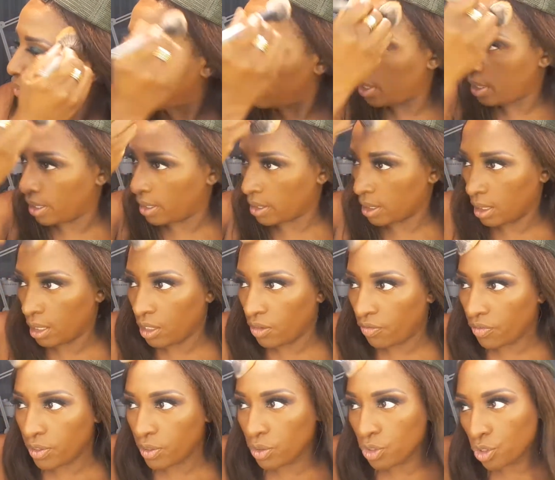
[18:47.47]
because
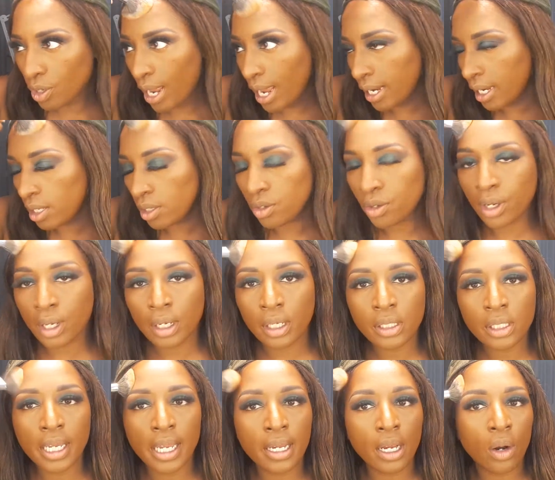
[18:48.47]
if you drag it, you're going
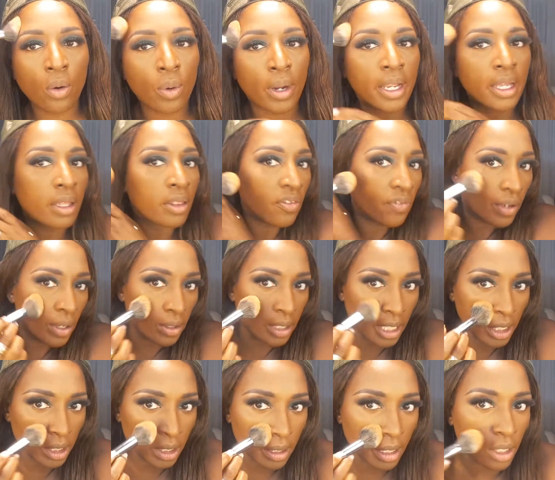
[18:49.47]
to take away the
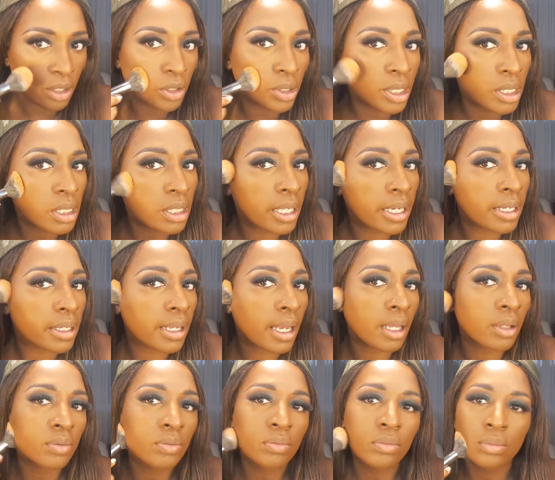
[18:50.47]
foundation that you just laid
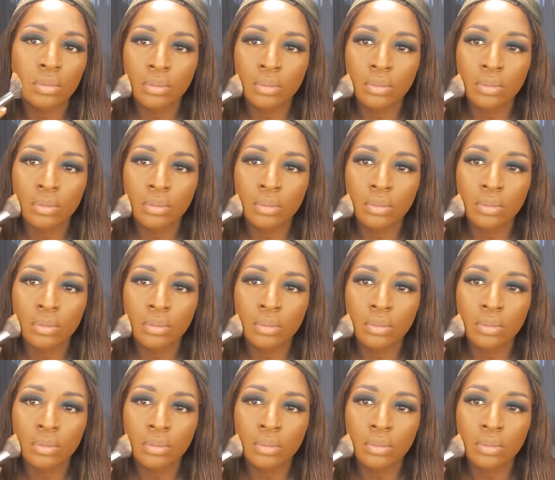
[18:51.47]
down.